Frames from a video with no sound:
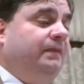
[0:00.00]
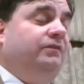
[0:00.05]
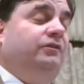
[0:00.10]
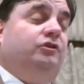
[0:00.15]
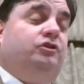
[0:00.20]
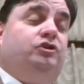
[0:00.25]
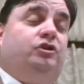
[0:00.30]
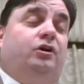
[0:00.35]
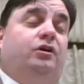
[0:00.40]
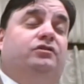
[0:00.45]

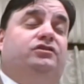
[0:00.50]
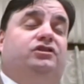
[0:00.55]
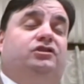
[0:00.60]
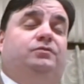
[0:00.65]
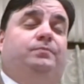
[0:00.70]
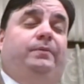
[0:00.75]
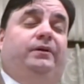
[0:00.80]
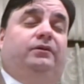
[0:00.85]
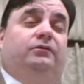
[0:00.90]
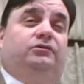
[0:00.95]
The church
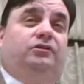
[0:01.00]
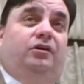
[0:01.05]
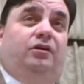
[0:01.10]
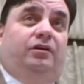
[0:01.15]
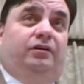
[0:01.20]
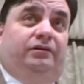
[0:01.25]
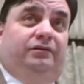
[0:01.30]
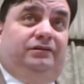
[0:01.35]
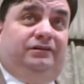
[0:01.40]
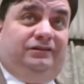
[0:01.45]
is built
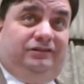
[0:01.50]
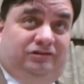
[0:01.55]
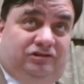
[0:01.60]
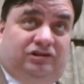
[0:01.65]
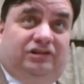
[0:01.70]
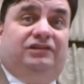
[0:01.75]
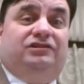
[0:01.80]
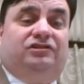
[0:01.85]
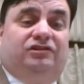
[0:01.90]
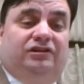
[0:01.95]
on
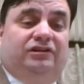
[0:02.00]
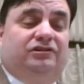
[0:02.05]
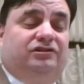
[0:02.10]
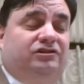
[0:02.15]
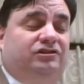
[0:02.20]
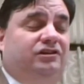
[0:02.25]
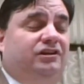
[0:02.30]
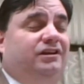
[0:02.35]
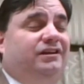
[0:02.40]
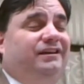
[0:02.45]

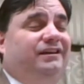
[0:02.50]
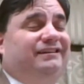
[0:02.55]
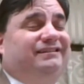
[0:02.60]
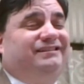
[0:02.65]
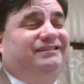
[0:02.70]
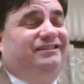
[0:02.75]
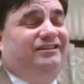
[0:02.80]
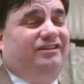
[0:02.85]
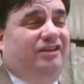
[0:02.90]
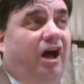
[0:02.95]
Jesus,
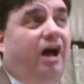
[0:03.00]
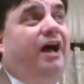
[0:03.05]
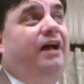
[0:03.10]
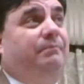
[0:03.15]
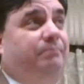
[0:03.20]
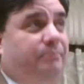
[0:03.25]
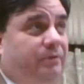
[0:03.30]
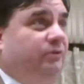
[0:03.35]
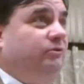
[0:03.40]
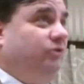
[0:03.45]
it's
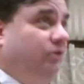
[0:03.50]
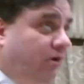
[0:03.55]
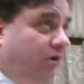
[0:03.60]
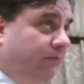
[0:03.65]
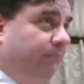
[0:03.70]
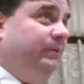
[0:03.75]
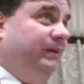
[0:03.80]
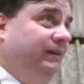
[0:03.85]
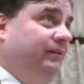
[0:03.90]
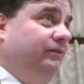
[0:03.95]
not built
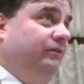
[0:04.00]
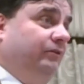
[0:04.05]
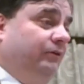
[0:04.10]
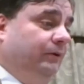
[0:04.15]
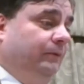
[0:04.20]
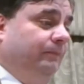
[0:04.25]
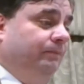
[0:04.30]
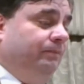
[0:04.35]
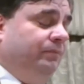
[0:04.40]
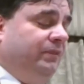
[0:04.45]
on
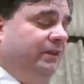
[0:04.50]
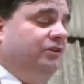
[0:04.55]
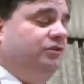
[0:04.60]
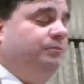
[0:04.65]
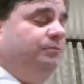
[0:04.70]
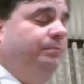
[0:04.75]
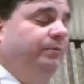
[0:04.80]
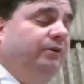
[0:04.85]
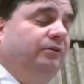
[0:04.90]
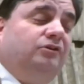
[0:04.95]
Peter.
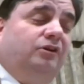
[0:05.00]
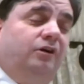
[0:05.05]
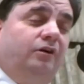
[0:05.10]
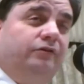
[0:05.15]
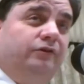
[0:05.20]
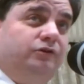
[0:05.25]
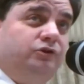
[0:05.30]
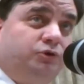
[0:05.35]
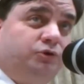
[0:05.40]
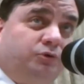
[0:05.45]
It's built
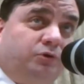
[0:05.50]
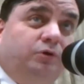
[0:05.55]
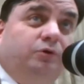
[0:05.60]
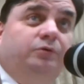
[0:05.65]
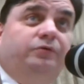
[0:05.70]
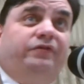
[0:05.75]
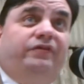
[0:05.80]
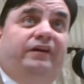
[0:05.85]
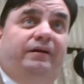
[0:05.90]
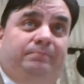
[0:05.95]
on the
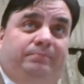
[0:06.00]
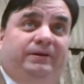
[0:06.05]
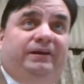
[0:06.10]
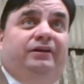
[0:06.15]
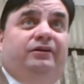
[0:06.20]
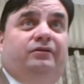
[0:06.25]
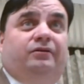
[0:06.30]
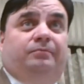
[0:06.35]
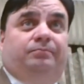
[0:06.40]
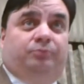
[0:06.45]
truth that
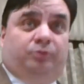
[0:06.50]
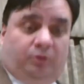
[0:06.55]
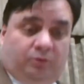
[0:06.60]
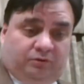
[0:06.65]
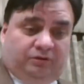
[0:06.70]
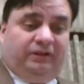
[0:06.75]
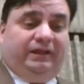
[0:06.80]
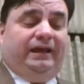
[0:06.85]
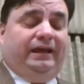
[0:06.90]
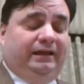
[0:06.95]
Peter
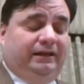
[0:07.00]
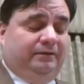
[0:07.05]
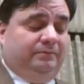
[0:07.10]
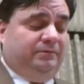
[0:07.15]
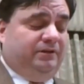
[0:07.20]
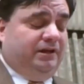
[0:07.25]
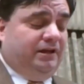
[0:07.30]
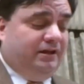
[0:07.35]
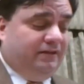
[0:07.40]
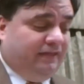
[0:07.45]

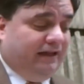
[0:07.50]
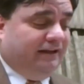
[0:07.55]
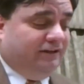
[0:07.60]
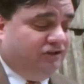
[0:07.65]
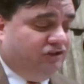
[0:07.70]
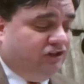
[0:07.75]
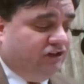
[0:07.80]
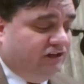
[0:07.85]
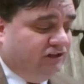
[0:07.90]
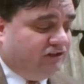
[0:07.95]
proclaimed that
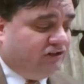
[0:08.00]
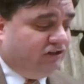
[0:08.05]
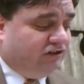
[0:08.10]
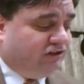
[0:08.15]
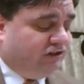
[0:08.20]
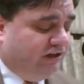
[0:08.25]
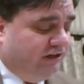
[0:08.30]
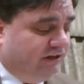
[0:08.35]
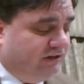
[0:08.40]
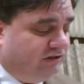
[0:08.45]

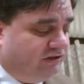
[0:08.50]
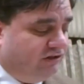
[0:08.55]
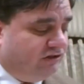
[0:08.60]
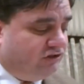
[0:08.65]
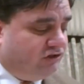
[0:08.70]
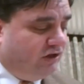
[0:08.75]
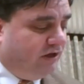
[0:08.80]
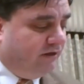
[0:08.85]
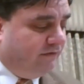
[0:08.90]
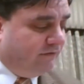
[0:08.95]
Jesus is the
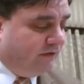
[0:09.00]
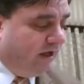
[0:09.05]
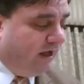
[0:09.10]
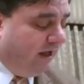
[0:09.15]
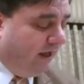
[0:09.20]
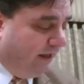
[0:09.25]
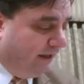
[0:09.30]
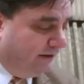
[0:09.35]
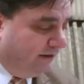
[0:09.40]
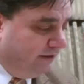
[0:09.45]
son of
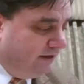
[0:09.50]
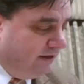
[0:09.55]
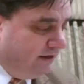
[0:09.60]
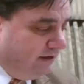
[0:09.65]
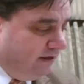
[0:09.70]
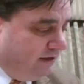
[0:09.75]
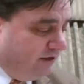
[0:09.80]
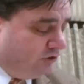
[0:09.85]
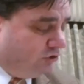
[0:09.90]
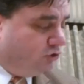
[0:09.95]
God.
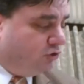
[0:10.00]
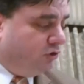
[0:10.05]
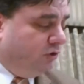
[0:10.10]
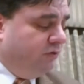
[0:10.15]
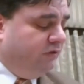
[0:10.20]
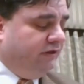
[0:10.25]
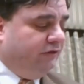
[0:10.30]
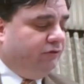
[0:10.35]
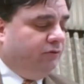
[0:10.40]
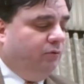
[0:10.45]
It's
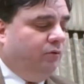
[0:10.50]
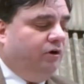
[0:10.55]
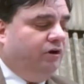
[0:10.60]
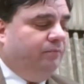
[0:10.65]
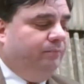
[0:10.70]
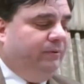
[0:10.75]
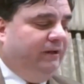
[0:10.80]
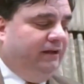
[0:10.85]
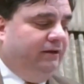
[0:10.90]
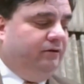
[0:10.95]
true that the
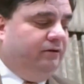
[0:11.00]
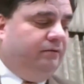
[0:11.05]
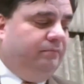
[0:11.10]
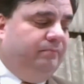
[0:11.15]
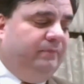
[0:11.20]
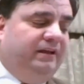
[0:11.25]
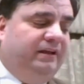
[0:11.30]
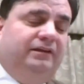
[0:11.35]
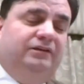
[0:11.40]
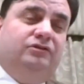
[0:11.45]
word Peter
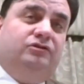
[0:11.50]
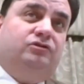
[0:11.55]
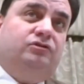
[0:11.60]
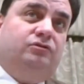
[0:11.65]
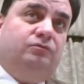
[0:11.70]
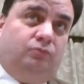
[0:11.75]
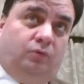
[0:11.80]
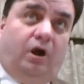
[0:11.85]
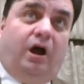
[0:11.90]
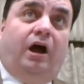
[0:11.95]

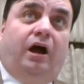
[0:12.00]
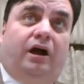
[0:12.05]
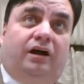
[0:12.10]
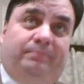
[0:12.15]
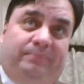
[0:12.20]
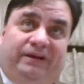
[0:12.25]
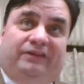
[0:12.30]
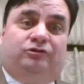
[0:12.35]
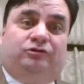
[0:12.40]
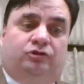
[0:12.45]
means
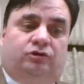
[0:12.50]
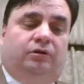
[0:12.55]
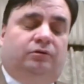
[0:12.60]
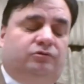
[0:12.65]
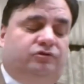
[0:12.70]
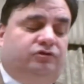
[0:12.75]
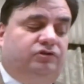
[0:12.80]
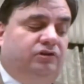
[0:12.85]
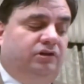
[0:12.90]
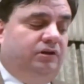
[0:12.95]
rock,
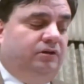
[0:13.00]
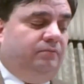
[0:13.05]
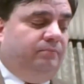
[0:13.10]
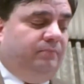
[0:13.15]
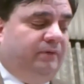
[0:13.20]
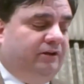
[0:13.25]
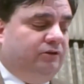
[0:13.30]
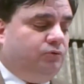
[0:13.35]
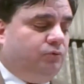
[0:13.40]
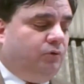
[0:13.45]
Petros
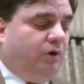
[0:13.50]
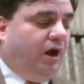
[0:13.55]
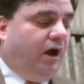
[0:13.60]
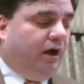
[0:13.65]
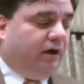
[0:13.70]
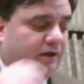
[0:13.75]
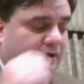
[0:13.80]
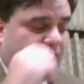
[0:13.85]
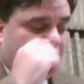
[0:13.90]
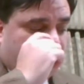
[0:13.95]
means
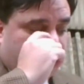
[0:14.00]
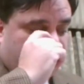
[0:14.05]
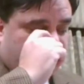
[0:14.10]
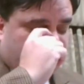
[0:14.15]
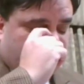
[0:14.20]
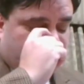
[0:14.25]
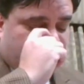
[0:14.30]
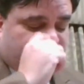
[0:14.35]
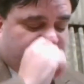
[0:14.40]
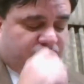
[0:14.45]
rock, but
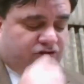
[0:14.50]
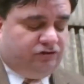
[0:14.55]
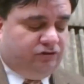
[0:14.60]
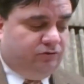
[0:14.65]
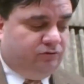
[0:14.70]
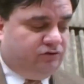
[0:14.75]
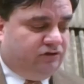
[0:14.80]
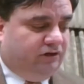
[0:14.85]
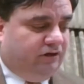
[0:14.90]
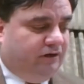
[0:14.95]
Jesus
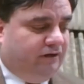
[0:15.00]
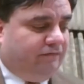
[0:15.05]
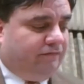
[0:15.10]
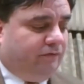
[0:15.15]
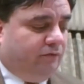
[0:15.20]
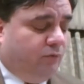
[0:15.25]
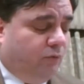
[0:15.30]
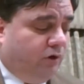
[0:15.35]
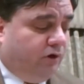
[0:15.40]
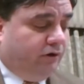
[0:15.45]
used a
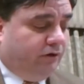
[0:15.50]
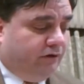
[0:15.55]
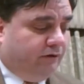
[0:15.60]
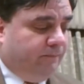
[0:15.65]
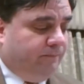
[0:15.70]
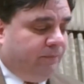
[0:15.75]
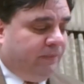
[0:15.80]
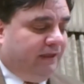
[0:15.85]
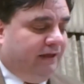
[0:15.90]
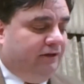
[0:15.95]
different word.
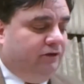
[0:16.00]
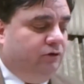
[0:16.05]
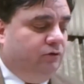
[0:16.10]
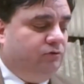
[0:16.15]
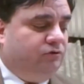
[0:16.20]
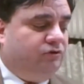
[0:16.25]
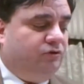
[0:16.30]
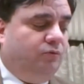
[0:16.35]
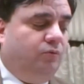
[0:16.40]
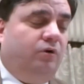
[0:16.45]
He
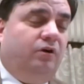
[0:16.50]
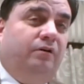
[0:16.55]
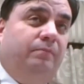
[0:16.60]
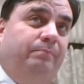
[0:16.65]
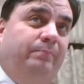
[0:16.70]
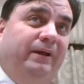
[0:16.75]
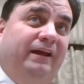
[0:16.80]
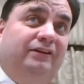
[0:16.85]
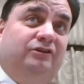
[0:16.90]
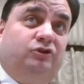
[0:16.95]
used the
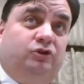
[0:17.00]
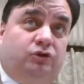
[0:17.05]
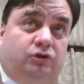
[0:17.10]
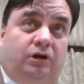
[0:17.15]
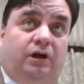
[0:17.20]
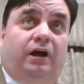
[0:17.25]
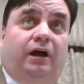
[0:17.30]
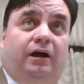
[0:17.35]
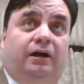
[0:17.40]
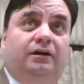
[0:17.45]
word
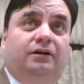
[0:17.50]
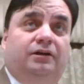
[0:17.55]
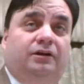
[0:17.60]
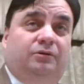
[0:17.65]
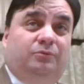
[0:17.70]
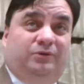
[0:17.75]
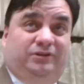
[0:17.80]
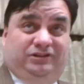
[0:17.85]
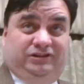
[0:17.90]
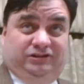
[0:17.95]
Petra,
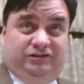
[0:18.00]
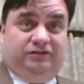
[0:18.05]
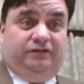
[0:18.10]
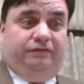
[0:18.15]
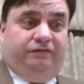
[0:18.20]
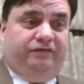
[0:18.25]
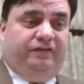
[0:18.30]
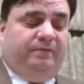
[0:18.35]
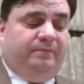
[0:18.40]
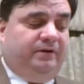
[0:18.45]
which is the
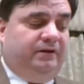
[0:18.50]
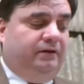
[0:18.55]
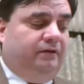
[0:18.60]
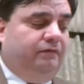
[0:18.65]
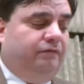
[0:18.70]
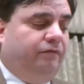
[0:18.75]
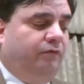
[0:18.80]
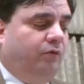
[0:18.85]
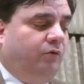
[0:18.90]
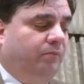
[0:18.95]

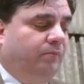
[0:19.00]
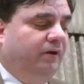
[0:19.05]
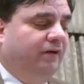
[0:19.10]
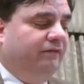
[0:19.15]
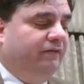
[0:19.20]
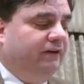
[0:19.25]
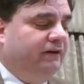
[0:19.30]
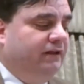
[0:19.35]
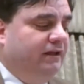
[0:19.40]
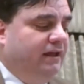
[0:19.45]
feminine form
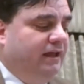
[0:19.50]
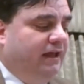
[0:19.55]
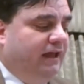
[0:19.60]
of it,